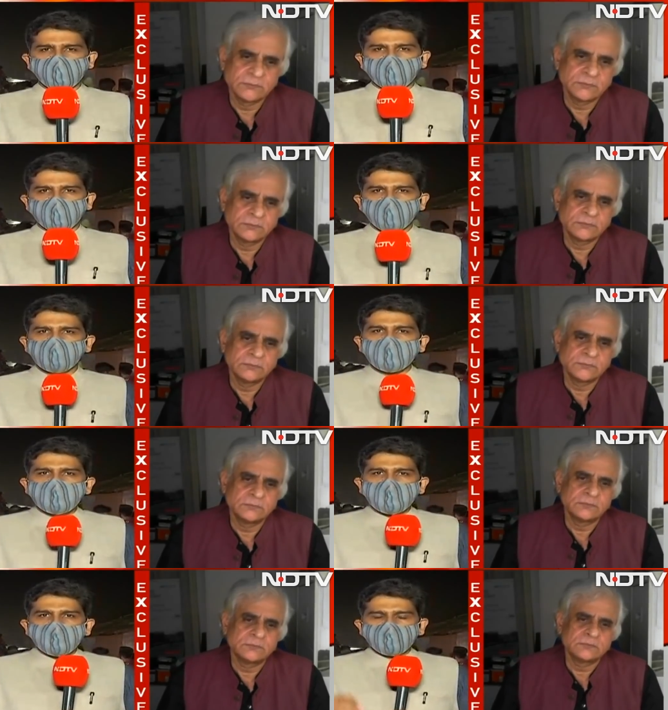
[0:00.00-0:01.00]
Speaker 1: here on.
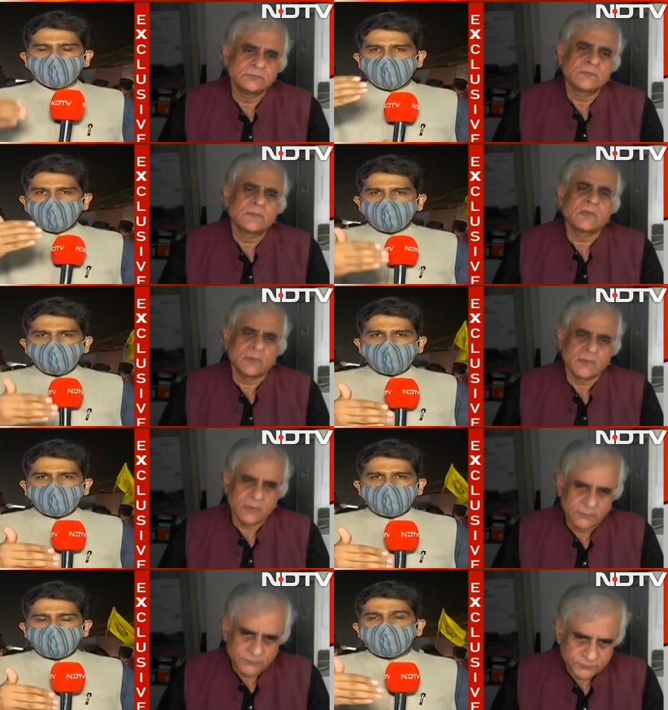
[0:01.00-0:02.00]
And if the government
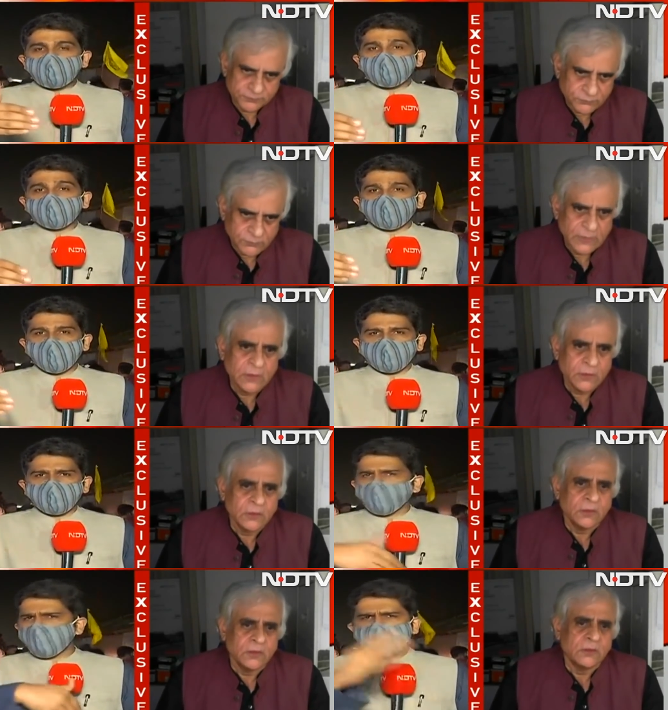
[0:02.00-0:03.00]
has listened to the farmers
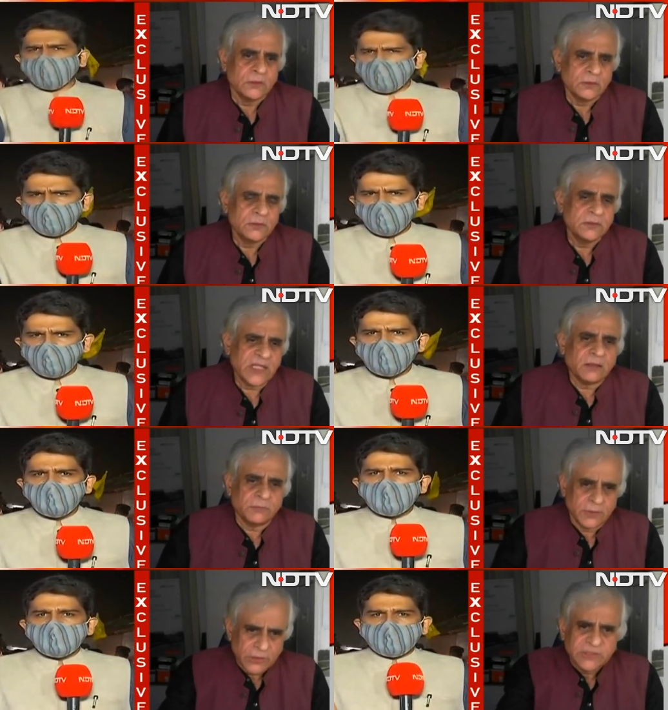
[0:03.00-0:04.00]
for whatever reason,
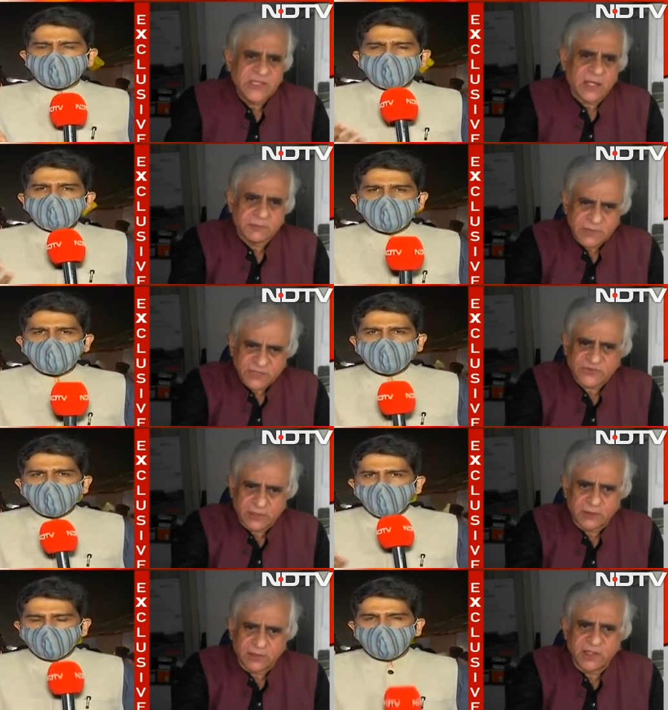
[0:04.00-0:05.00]
yeah, and the reason is very
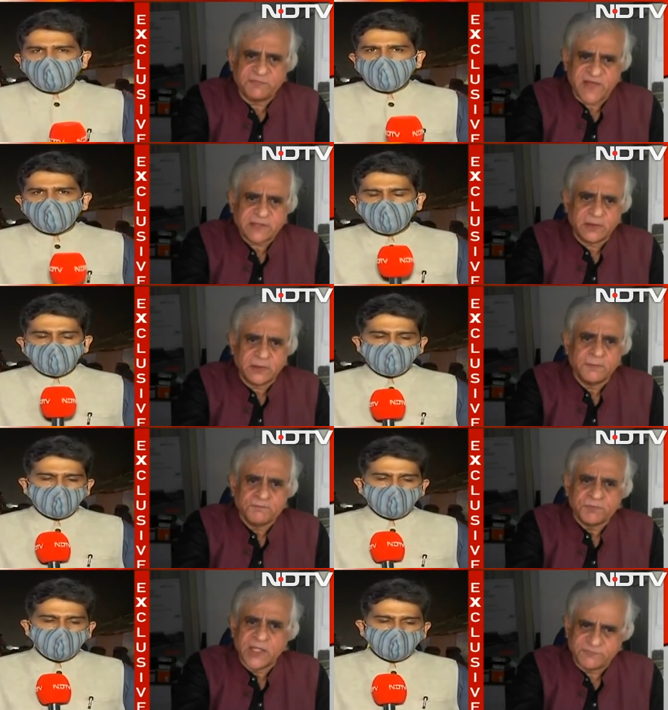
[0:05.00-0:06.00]
obvious, says Mr.
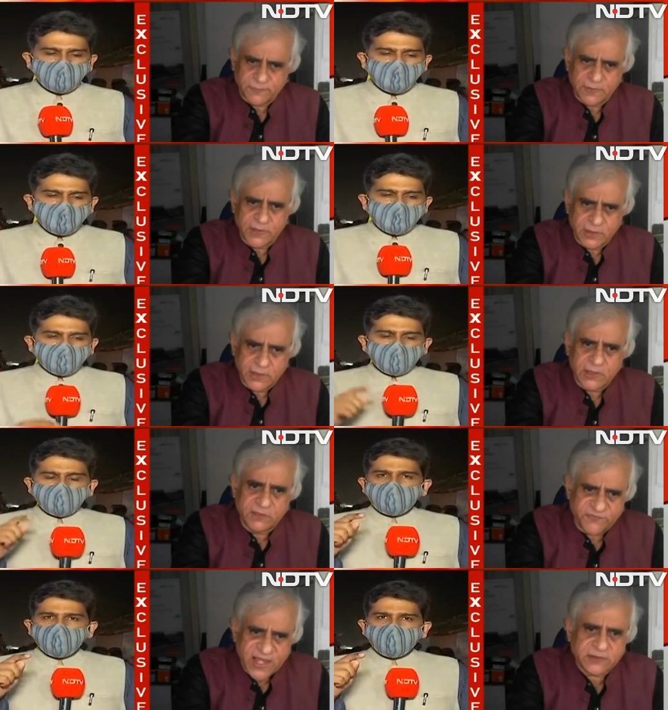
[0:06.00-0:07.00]
Sainath, but
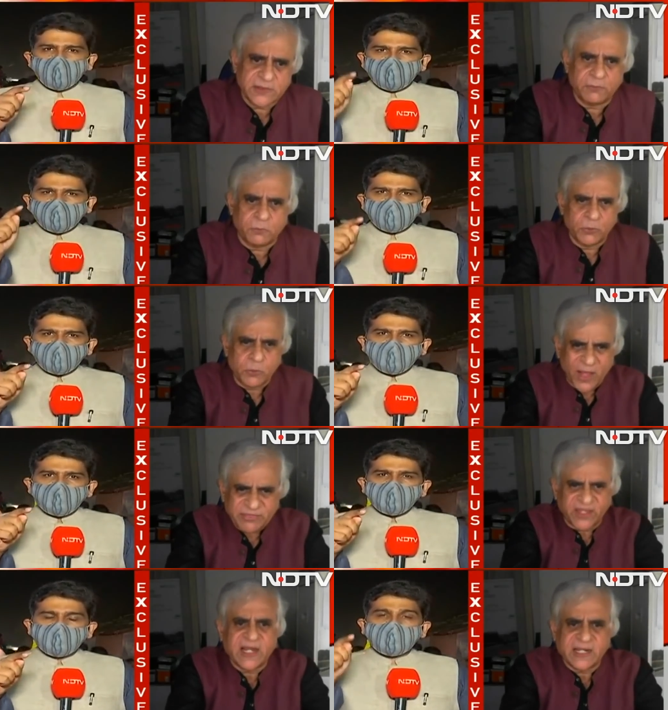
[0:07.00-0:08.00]
fact, uh, what
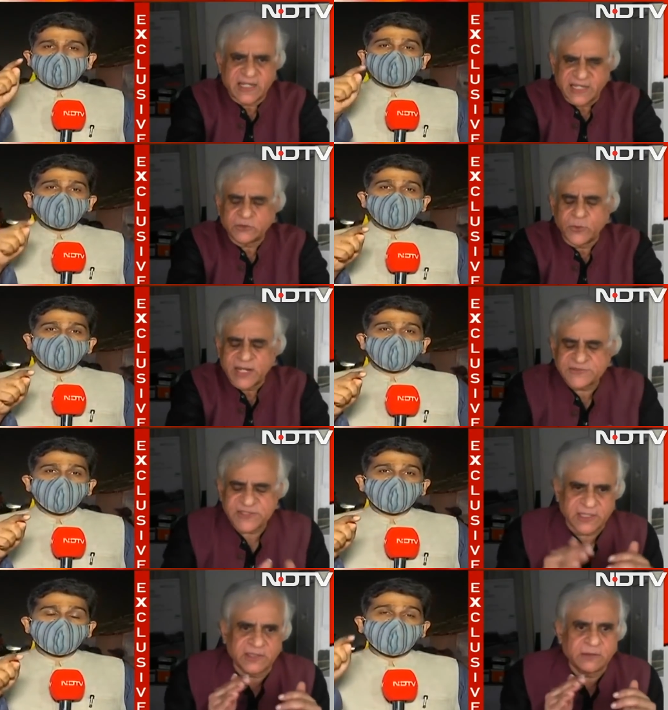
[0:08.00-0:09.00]
will the government to. do
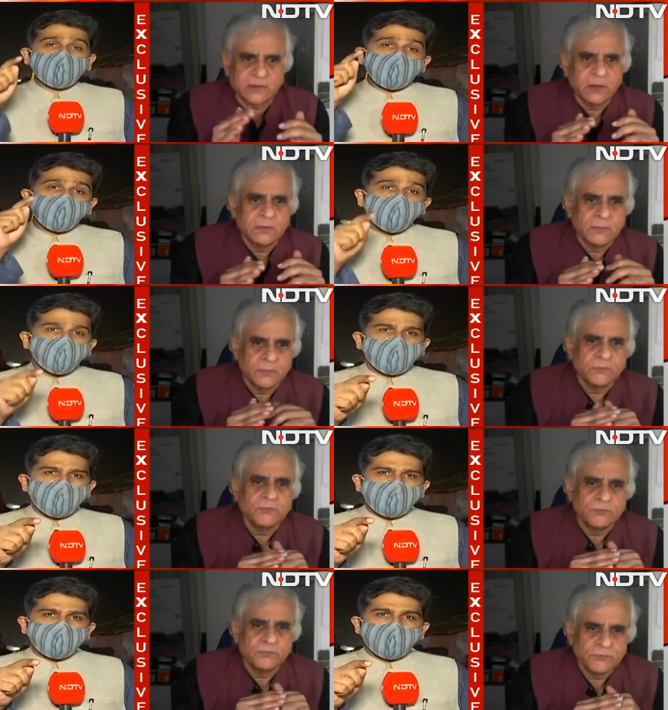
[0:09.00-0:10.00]
on the very crucial
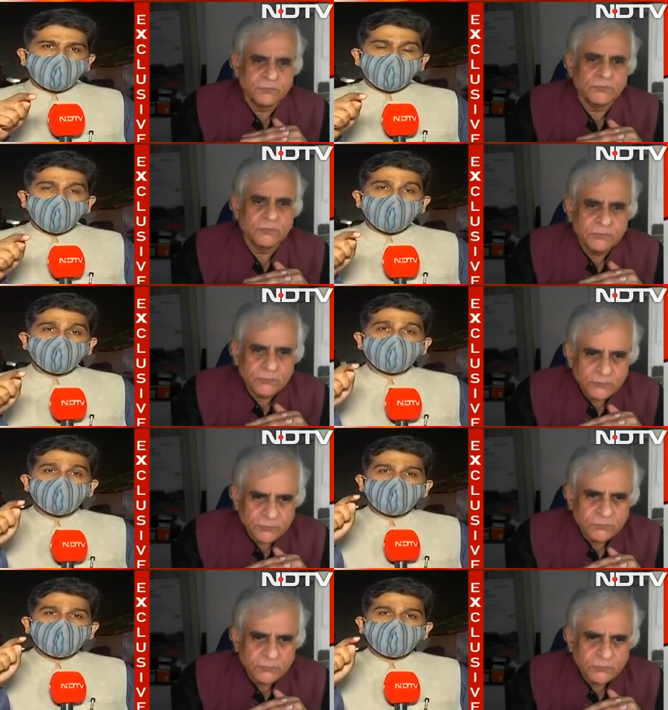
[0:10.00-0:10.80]
aspect of